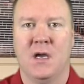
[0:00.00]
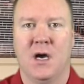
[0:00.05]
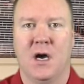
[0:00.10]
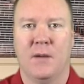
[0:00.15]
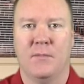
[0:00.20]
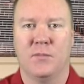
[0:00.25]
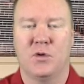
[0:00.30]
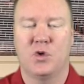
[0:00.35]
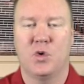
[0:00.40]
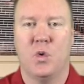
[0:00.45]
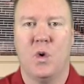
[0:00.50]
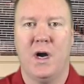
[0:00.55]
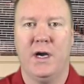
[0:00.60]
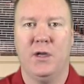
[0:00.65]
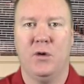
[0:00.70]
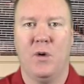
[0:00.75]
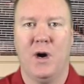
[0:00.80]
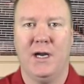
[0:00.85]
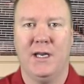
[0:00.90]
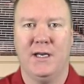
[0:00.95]
I'm
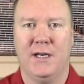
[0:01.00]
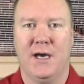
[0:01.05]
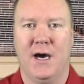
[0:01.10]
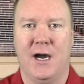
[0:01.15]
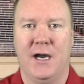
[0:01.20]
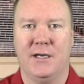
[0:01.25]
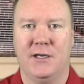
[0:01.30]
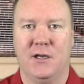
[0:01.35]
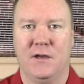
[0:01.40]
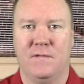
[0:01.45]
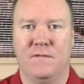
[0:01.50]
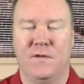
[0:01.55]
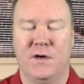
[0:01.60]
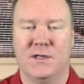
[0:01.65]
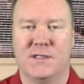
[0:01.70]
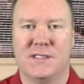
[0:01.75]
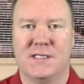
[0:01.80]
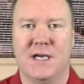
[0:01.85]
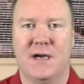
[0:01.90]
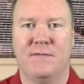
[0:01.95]
21 and 9, good for
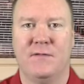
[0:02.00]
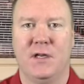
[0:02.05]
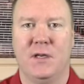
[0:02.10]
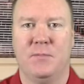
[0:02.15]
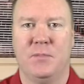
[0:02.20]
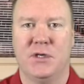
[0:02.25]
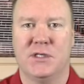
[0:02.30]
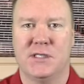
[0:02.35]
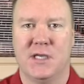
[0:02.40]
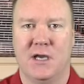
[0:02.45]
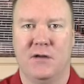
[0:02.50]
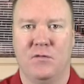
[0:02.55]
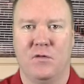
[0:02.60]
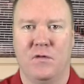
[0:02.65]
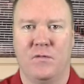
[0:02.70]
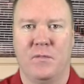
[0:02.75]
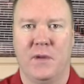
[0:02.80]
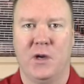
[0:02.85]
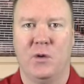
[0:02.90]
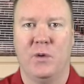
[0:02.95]
70%
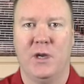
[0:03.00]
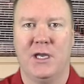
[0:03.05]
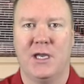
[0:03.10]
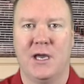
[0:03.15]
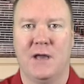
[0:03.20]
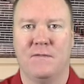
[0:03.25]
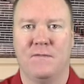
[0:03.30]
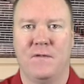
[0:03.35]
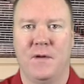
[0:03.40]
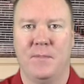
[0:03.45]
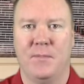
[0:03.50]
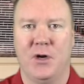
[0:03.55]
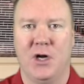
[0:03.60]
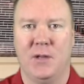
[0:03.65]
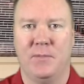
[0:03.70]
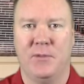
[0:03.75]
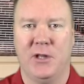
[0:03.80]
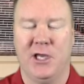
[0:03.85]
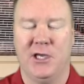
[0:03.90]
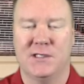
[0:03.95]
with my weekend
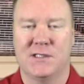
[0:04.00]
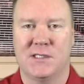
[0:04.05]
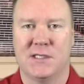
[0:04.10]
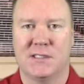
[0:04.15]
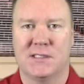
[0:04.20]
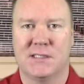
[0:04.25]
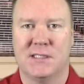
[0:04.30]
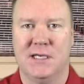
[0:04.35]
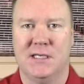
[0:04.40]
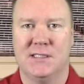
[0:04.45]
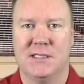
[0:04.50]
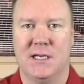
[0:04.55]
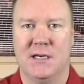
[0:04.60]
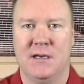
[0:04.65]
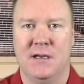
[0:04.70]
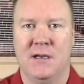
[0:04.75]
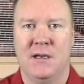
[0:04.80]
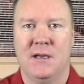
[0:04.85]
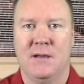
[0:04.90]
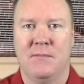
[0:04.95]
football plays this
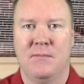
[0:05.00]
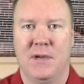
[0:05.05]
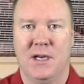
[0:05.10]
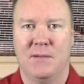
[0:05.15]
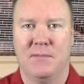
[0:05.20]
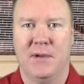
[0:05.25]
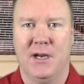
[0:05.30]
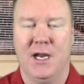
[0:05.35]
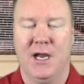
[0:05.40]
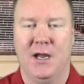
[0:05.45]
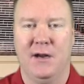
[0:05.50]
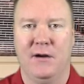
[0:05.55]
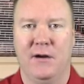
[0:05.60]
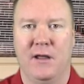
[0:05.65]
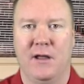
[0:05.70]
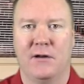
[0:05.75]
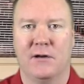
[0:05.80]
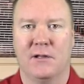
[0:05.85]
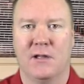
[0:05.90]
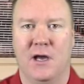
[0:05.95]
season. Make my
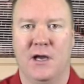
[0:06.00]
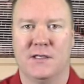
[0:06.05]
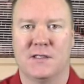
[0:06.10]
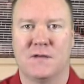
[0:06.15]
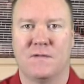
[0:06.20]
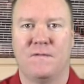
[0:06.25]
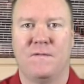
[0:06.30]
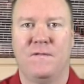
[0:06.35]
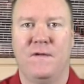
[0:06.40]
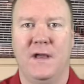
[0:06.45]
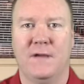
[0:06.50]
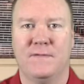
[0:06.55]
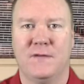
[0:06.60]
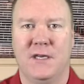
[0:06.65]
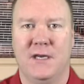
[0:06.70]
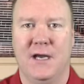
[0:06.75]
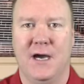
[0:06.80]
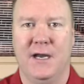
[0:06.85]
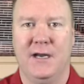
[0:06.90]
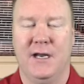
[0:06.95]
$100 clients
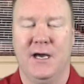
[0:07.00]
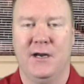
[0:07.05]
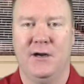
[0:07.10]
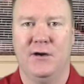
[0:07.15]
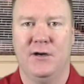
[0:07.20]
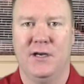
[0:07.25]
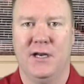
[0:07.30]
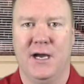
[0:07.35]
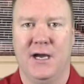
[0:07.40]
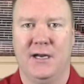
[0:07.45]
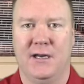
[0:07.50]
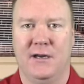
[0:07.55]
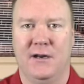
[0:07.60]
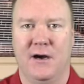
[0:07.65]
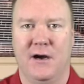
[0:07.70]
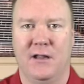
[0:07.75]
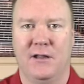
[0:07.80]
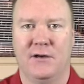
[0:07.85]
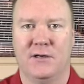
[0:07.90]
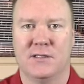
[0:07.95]

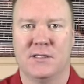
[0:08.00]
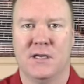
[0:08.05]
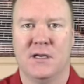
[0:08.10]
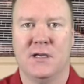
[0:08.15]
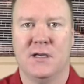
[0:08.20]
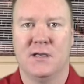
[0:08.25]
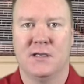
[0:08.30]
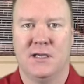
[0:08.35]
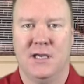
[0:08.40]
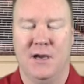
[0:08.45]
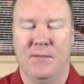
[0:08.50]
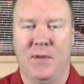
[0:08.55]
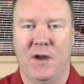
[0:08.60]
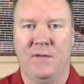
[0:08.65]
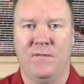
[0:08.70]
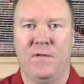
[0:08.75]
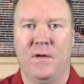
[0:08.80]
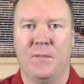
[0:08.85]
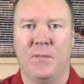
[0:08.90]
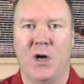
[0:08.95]
$5,990 Get my
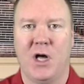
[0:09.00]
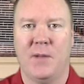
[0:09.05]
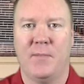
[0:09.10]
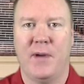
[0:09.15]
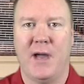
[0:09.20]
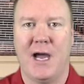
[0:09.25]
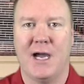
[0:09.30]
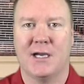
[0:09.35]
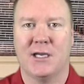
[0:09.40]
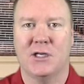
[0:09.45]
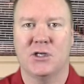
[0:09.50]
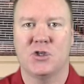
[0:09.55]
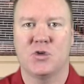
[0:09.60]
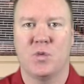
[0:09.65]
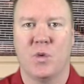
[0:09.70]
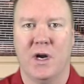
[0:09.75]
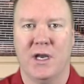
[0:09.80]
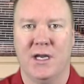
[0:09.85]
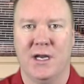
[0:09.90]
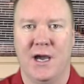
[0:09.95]
football package
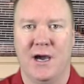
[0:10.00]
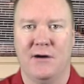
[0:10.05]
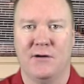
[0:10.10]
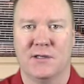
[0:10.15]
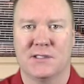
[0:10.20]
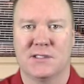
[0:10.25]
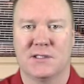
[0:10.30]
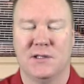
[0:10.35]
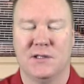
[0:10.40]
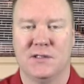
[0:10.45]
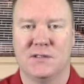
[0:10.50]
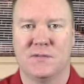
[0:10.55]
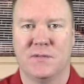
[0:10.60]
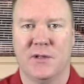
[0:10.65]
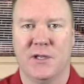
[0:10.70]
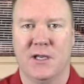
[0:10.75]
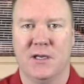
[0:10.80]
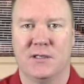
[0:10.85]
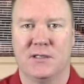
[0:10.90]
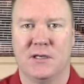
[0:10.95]
right now
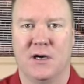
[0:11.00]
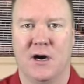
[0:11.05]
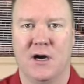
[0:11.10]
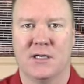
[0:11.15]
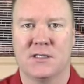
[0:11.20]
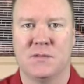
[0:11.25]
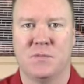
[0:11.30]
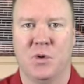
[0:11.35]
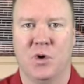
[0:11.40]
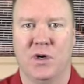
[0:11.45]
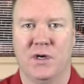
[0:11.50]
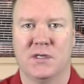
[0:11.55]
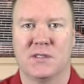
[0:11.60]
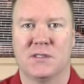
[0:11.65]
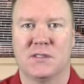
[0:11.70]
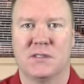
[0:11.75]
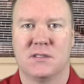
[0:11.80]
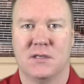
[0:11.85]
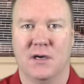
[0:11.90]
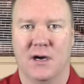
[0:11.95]
exclusively at
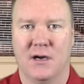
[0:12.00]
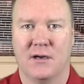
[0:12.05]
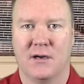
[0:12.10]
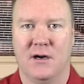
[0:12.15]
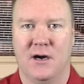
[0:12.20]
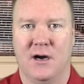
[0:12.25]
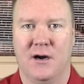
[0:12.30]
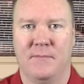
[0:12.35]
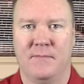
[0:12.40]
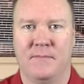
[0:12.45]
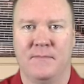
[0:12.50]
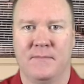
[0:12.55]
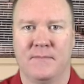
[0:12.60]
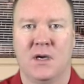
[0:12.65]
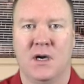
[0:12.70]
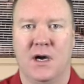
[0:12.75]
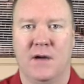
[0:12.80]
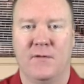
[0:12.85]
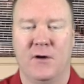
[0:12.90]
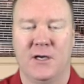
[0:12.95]
DocSports.com.
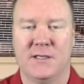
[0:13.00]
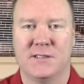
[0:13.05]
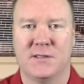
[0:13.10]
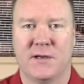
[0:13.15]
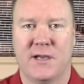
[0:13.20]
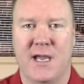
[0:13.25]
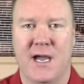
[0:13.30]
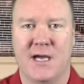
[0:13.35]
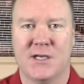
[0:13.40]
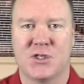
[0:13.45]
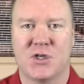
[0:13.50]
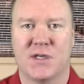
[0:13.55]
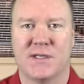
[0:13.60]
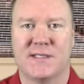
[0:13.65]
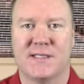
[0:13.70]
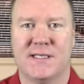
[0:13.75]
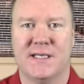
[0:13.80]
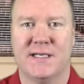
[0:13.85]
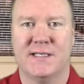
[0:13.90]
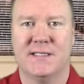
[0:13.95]
I've also cashed
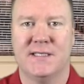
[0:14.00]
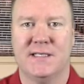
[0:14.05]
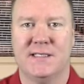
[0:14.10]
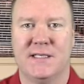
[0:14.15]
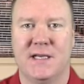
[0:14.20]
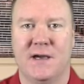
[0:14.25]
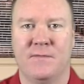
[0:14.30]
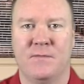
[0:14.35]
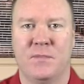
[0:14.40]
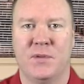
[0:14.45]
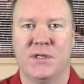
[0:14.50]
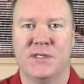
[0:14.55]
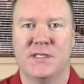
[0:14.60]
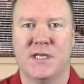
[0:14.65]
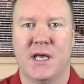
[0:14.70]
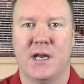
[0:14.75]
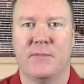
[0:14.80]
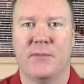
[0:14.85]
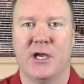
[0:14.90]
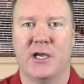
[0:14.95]

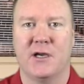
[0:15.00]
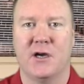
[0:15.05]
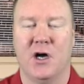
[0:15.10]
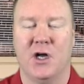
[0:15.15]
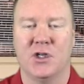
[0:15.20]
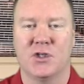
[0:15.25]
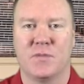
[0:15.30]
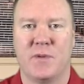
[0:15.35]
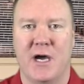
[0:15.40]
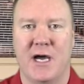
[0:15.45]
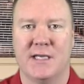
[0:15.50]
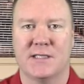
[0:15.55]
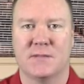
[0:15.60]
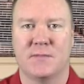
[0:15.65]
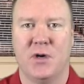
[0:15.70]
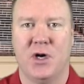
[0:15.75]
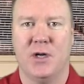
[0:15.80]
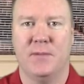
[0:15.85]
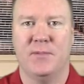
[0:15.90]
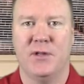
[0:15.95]
67% of my college
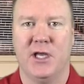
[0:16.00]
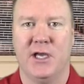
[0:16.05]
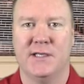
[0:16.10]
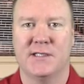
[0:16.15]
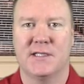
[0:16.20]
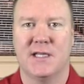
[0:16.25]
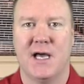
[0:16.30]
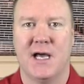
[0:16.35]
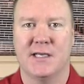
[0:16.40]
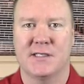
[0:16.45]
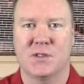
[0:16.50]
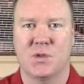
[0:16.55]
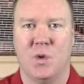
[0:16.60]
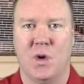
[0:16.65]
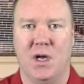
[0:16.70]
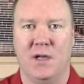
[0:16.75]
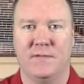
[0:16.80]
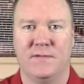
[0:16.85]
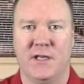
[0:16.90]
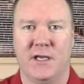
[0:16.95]
basketball plays last
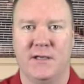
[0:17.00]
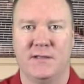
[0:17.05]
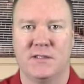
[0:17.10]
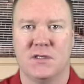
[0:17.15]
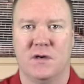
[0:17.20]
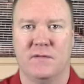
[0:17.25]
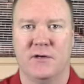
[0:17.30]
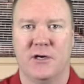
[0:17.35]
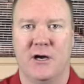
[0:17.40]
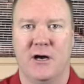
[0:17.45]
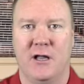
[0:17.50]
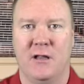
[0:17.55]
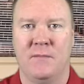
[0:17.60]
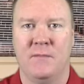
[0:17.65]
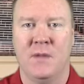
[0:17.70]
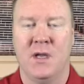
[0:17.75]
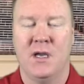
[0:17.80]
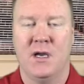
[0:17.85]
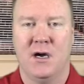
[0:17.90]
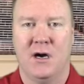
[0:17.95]
12 days
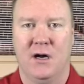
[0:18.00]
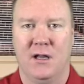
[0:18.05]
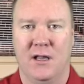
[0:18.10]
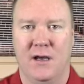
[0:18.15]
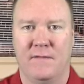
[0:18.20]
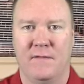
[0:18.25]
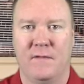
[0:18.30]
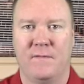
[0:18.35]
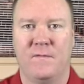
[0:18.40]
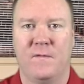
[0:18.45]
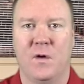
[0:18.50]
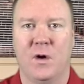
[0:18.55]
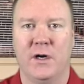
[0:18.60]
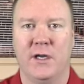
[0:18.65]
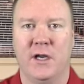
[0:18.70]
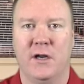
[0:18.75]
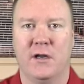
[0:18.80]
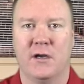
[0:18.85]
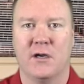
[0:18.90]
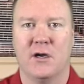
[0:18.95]
overall. I'll have a four
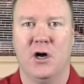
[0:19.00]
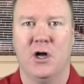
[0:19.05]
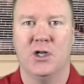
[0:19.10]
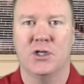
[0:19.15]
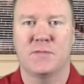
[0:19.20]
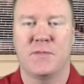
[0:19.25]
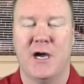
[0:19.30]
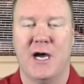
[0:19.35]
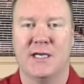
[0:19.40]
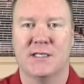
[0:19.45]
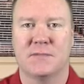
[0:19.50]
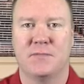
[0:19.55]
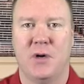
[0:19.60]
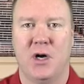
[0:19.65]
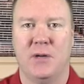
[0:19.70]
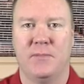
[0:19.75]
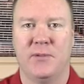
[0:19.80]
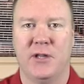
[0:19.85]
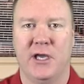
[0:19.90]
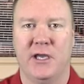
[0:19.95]
unit college
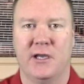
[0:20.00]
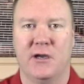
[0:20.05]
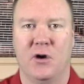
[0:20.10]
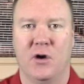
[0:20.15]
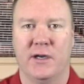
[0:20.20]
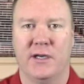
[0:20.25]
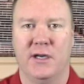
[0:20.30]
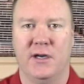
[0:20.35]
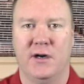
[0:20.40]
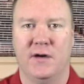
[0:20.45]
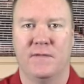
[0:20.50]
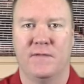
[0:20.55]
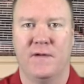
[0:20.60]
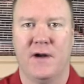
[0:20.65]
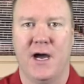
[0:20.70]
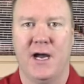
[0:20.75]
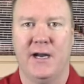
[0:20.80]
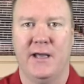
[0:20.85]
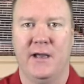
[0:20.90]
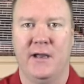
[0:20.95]
basketball play going here
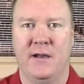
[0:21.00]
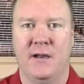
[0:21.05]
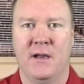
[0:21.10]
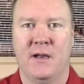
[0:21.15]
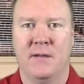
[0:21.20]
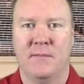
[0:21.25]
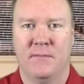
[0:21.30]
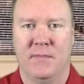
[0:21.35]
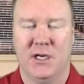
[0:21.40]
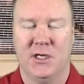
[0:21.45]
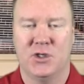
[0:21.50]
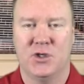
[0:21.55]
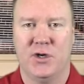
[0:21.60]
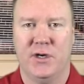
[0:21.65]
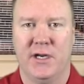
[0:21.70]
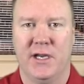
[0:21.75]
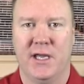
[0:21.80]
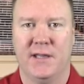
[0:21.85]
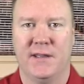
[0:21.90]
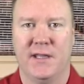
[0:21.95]
Friday. Make sure
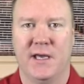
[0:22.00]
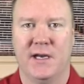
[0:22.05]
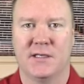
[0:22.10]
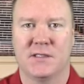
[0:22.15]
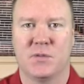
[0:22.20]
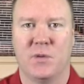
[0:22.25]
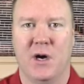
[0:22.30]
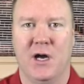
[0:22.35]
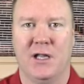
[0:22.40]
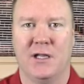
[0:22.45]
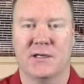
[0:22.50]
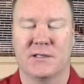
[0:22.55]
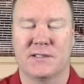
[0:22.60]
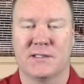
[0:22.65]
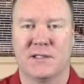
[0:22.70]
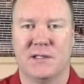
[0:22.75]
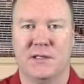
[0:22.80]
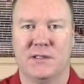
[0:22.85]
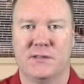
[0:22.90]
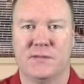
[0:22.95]
you get that as well
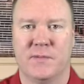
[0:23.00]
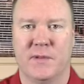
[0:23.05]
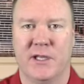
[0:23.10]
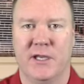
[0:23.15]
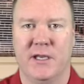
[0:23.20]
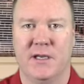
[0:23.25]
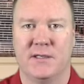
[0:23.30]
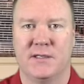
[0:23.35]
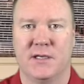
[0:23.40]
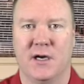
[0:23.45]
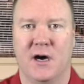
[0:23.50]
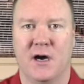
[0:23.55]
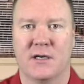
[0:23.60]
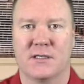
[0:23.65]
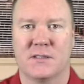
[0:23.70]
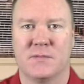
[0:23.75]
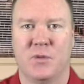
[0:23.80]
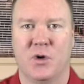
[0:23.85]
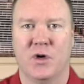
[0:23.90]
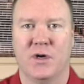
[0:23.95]
exclusively at
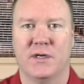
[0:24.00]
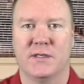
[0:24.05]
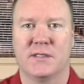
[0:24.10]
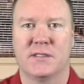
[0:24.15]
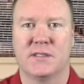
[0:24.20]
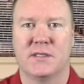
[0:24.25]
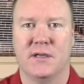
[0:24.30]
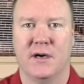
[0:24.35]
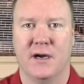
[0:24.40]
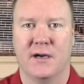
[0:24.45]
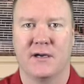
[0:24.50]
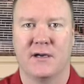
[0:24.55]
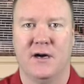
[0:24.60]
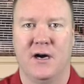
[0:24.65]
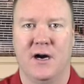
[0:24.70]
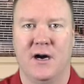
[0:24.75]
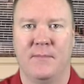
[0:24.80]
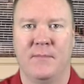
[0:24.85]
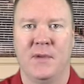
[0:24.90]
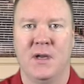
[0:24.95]

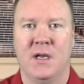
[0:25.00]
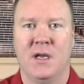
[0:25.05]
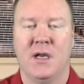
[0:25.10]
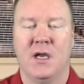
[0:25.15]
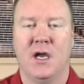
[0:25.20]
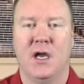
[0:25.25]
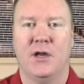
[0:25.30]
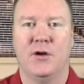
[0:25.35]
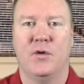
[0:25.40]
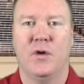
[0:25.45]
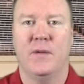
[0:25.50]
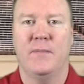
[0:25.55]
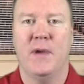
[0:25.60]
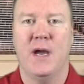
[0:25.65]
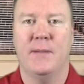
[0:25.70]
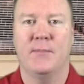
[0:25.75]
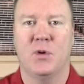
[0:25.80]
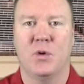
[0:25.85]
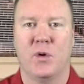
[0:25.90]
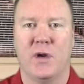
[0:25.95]
DocSports.com. And
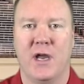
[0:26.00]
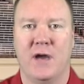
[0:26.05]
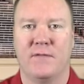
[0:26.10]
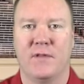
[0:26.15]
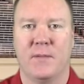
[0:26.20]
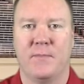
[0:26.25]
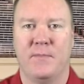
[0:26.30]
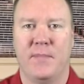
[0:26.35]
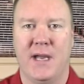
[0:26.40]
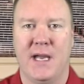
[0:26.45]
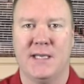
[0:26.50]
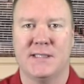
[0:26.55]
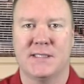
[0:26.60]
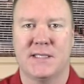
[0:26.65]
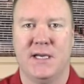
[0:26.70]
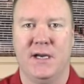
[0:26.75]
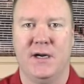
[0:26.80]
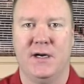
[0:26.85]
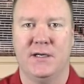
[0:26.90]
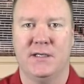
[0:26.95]
remember, we have the best
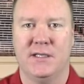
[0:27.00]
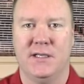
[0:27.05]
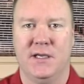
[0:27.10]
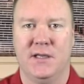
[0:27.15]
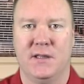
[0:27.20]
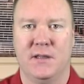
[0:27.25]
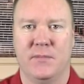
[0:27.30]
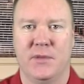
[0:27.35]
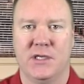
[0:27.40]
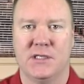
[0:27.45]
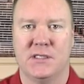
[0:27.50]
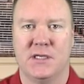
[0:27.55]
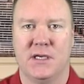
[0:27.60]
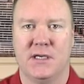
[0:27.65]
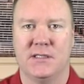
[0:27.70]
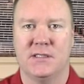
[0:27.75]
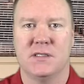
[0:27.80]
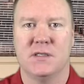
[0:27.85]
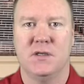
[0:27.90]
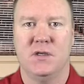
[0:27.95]
guarantee in the
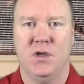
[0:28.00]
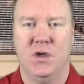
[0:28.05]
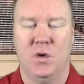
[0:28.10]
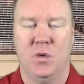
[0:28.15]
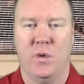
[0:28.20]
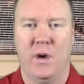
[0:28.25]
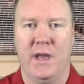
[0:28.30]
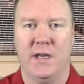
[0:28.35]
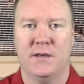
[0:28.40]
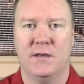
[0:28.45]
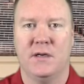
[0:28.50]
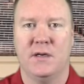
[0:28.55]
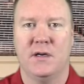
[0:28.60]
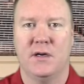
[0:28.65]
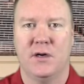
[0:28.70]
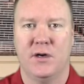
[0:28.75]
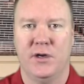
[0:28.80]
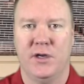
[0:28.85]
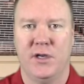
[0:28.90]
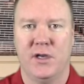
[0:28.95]
business. You win
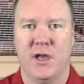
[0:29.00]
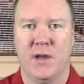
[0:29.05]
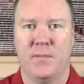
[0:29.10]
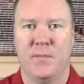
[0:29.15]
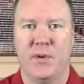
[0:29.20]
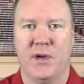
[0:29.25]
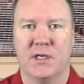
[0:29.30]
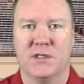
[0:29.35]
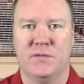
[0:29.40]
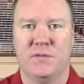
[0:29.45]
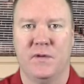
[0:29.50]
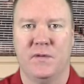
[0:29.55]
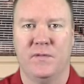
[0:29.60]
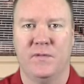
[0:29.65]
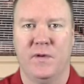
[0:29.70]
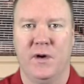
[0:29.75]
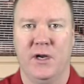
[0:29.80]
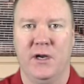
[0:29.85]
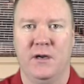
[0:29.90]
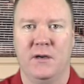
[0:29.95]
or you get picks for
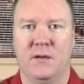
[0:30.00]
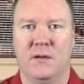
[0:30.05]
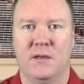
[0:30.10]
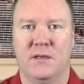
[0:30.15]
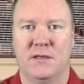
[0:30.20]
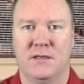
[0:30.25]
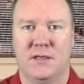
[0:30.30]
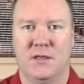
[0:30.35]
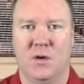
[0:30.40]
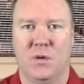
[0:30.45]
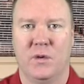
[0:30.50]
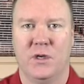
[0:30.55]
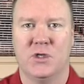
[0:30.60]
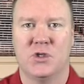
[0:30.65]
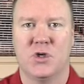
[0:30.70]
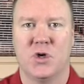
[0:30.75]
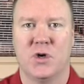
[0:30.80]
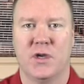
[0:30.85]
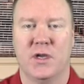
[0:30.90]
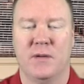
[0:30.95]
free until we
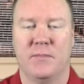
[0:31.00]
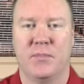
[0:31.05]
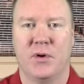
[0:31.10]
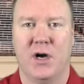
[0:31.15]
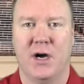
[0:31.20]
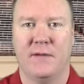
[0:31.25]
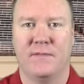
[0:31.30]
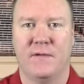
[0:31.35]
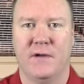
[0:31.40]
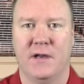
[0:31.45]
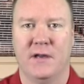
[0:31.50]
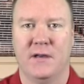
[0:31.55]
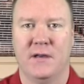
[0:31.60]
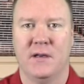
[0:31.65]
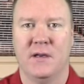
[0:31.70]
show you a profit.